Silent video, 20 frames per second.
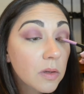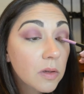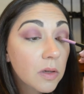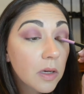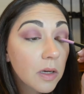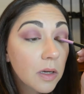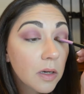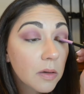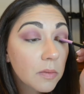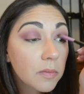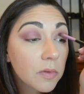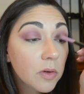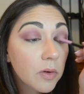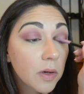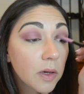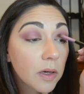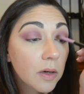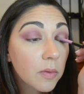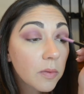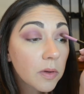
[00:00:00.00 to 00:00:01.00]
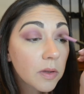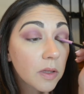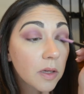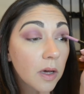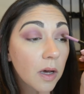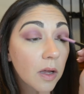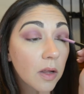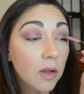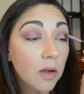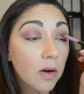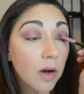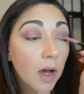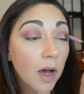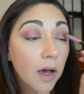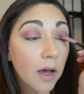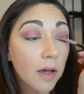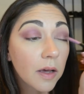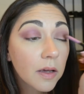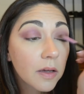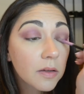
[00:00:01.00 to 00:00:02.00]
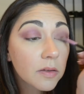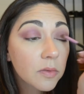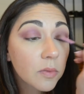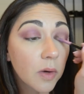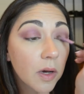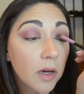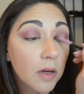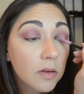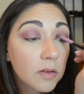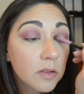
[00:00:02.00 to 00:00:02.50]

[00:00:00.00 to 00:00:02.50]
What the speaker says: And I'm doing it with the other eye as well,